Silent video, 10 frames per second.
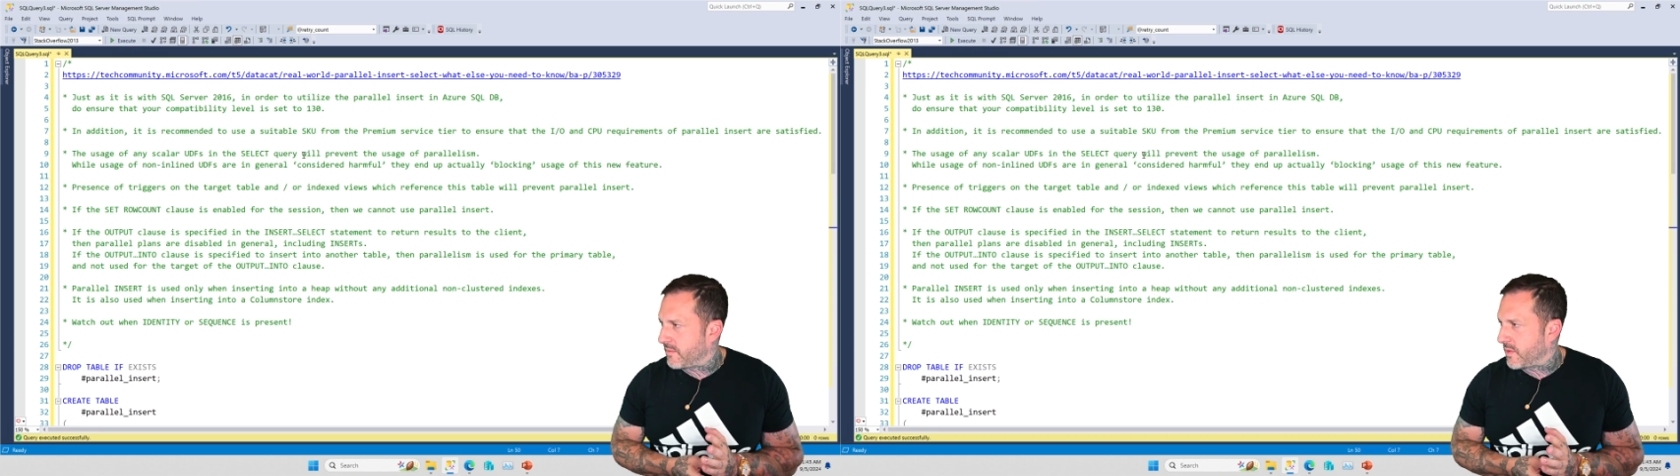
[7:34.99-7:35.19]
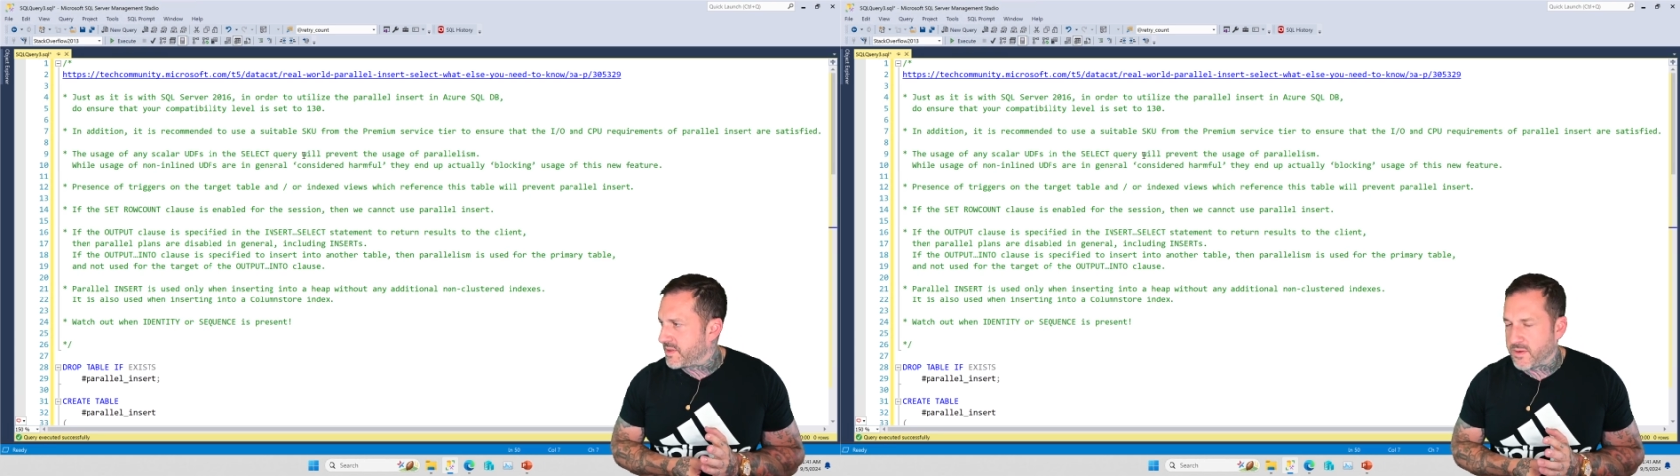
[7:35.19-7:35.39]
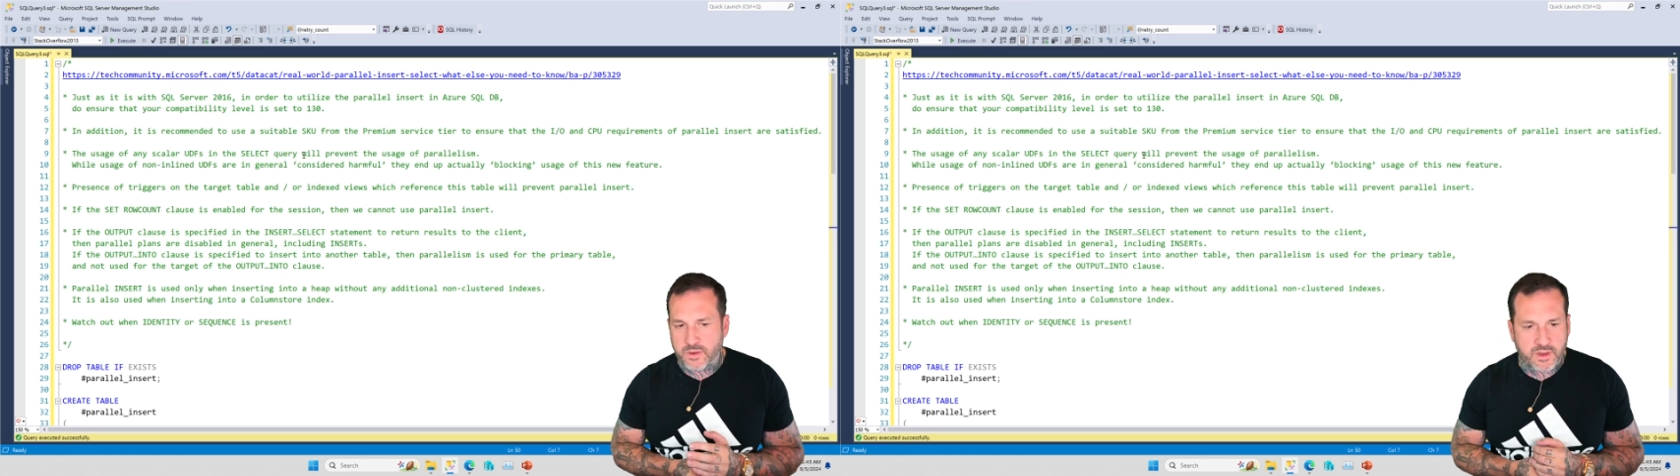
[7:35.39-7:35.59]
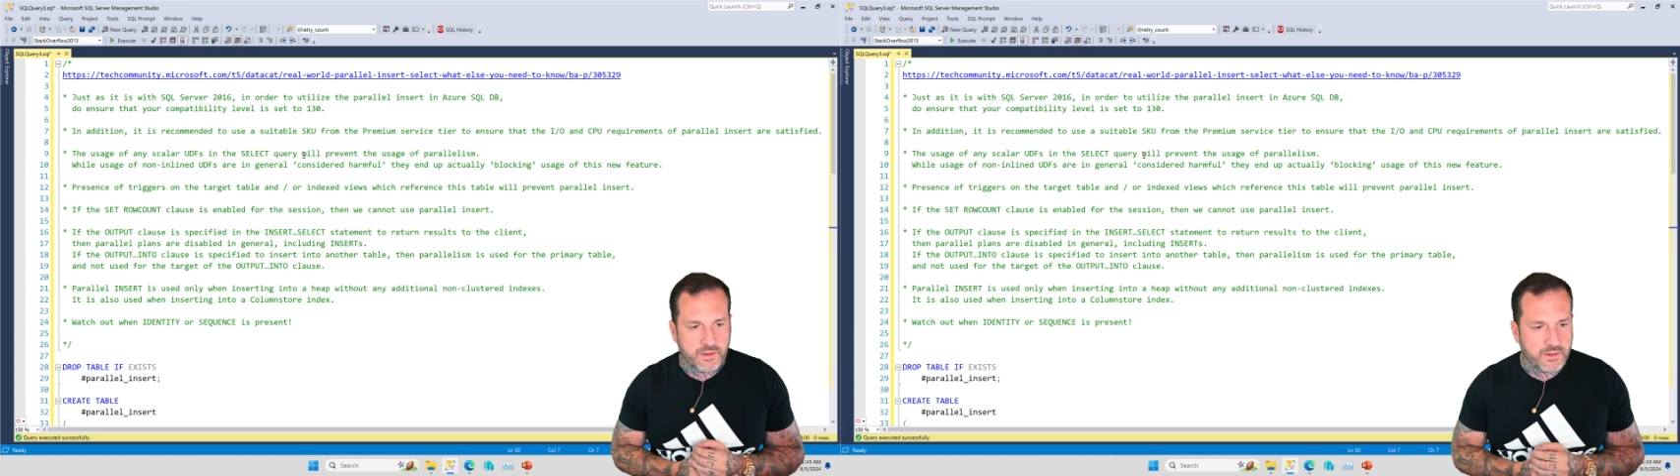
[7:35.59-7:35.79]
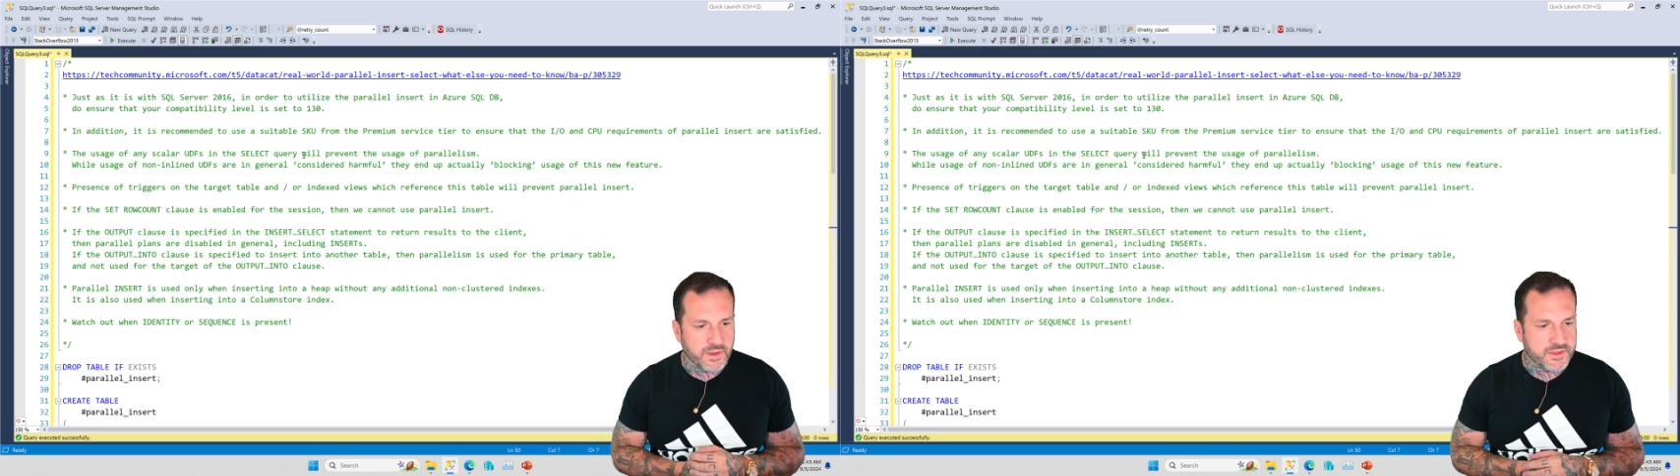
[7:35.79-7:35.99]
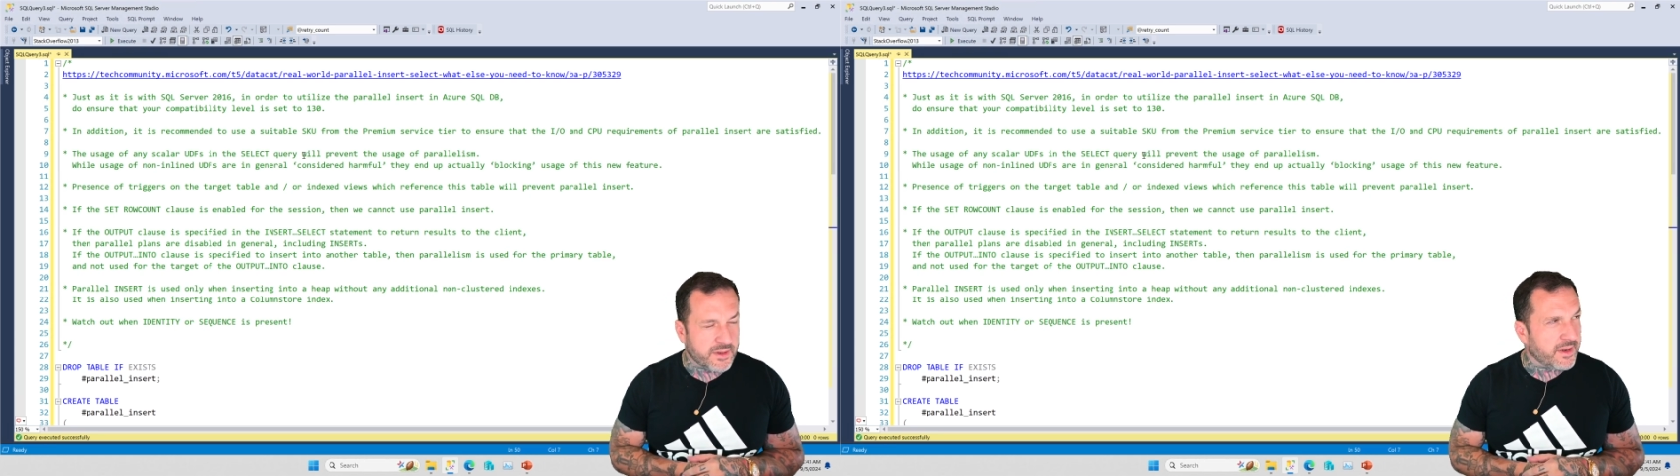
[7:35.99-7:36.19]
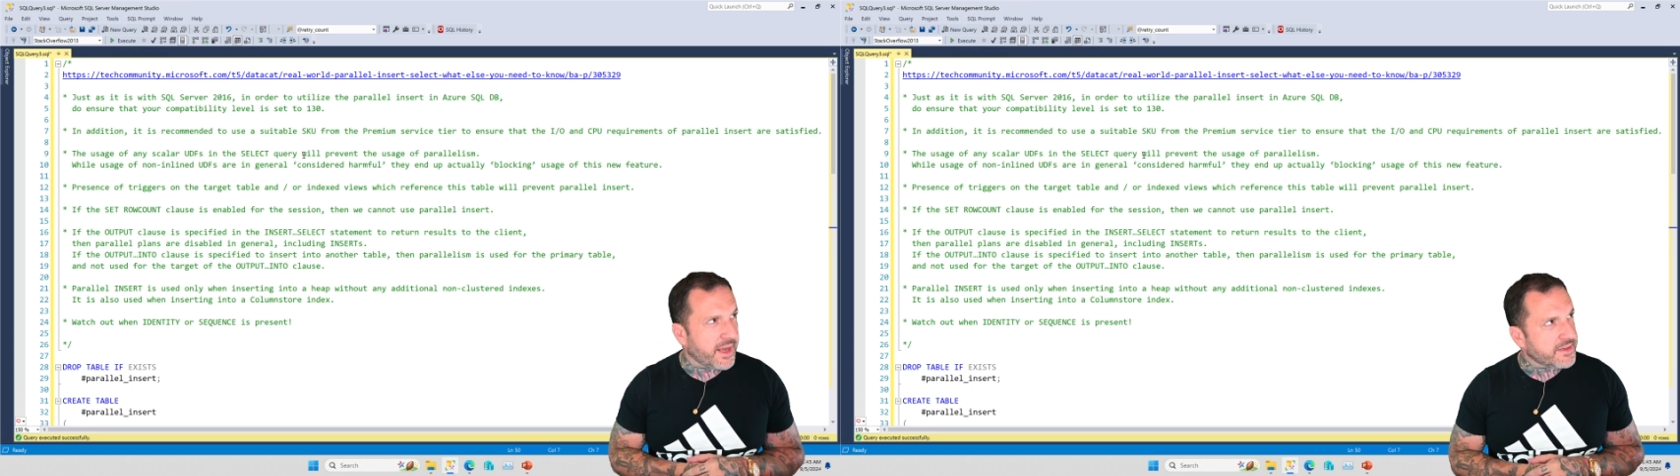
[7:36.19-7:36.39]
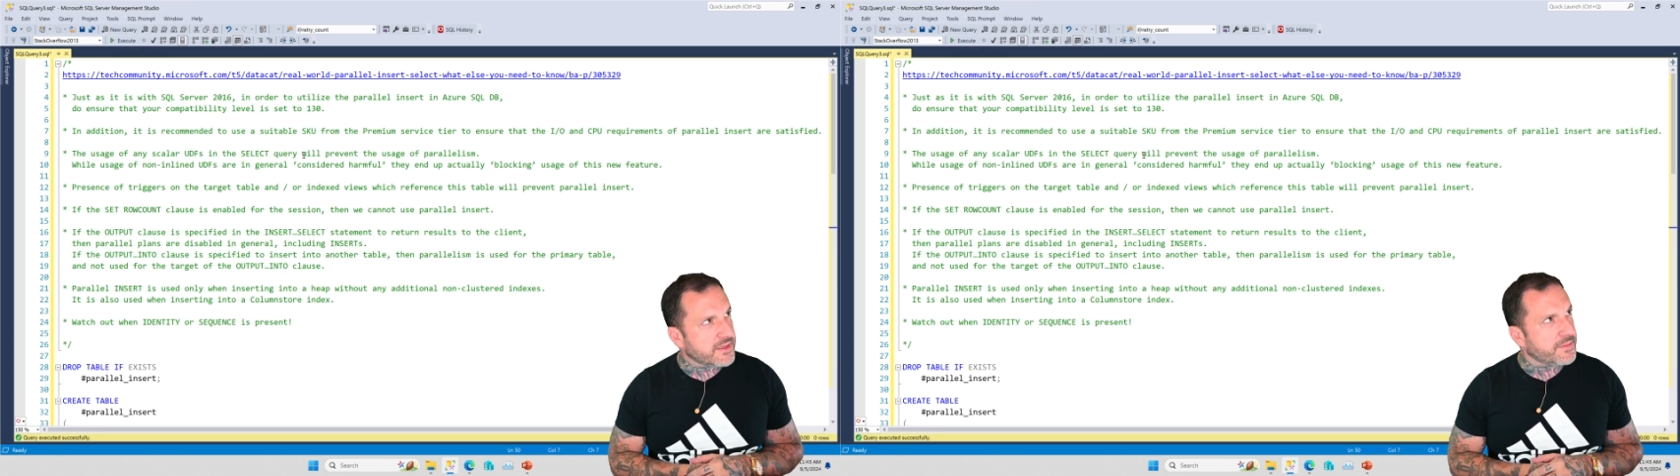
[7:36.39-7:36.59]
row store clustered
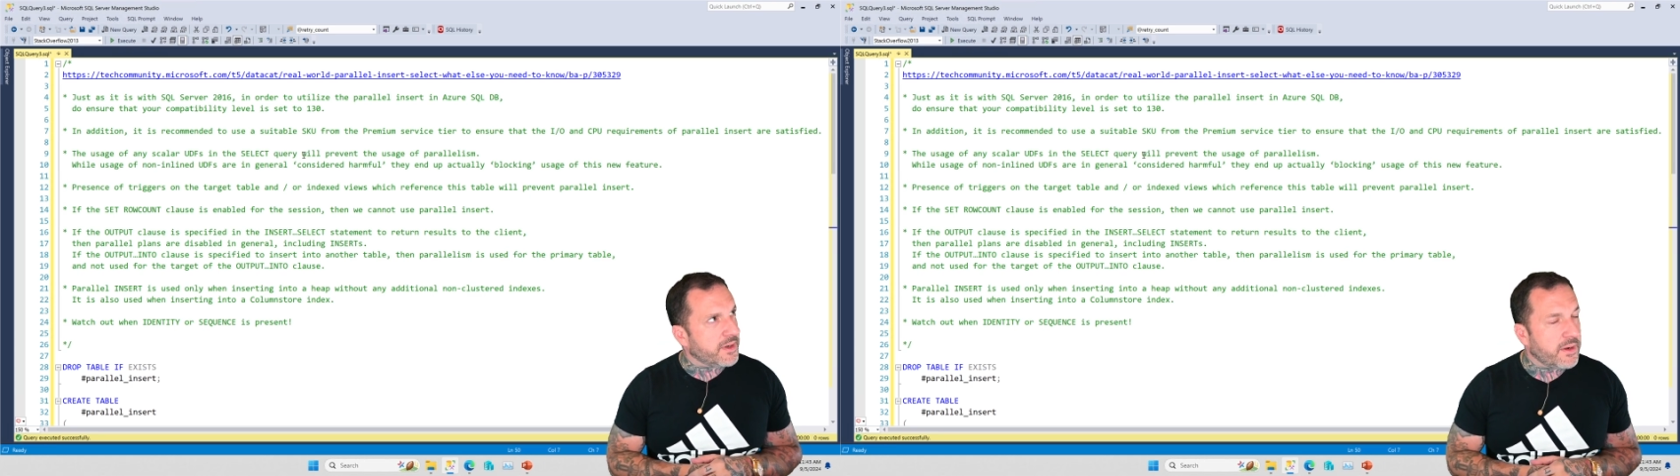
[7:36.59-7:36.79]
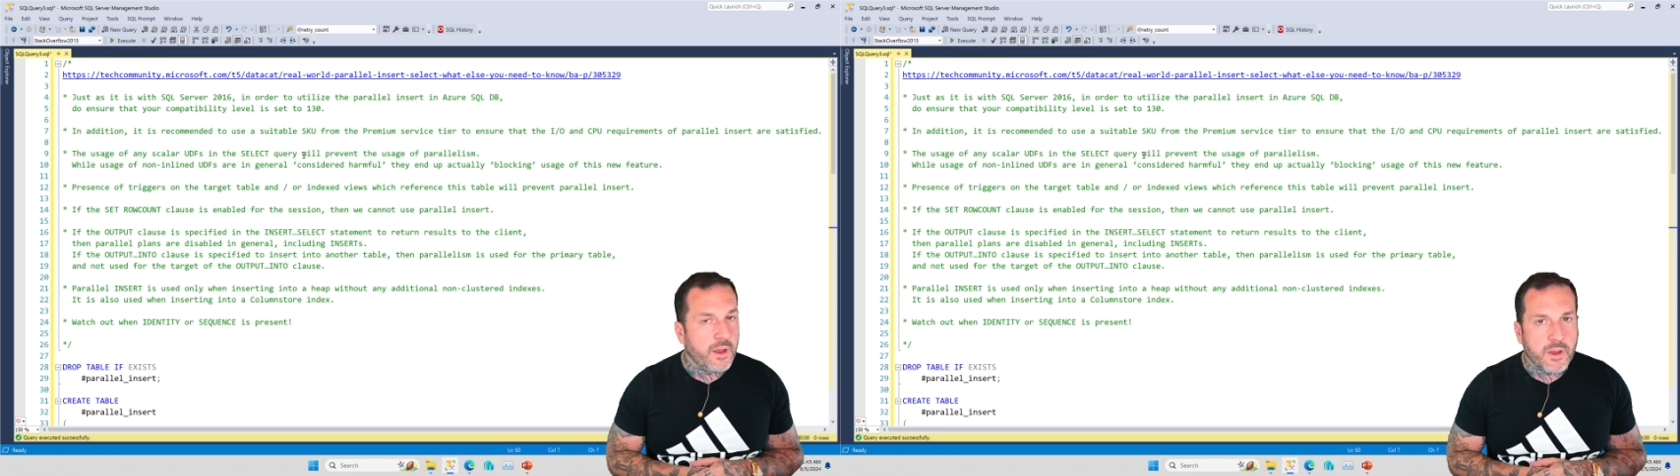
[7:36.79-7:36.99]
indexes, but